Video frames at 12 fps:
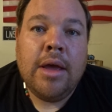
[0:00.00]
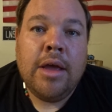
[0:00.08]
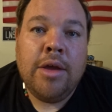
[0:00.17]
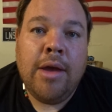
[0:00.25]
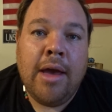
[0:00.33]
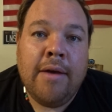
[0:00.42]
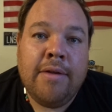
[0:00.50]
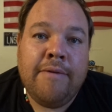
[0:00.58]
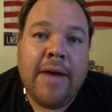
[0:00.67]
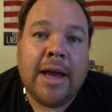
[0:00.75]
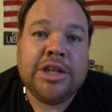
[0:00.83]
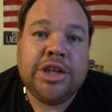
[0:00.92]
You have the
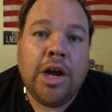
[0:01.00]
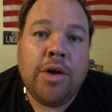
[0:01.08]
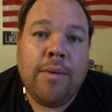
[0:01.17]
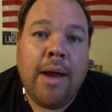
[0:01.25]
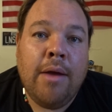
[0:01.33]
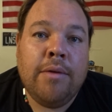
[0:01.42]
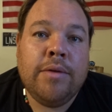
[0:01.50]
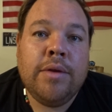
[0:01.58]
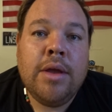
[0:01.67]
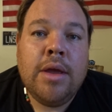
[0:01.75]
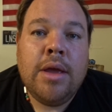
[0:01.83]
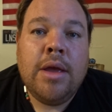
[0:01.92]
fascia around
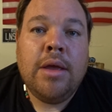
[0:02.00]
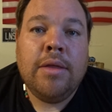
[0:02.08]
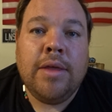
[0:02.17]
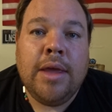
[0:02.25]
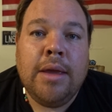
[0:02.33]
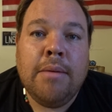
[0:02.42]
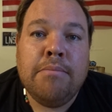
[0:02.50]
the